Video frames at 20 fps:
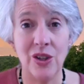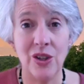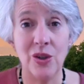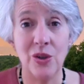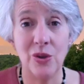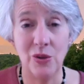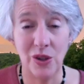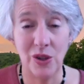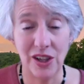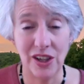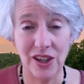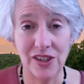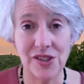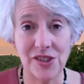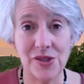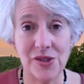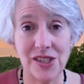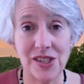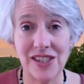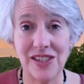who can
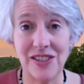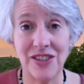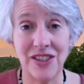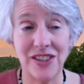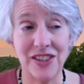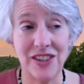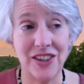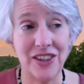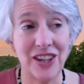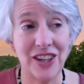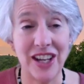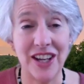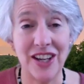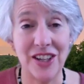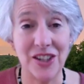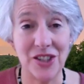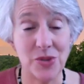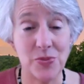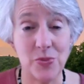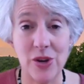
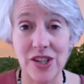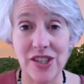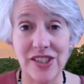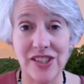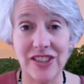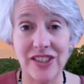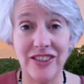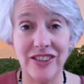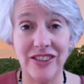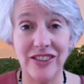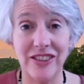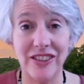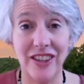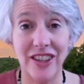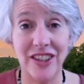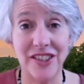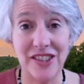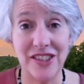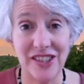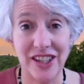express it
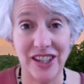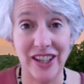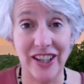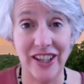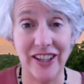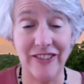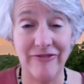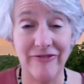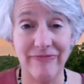and sing it.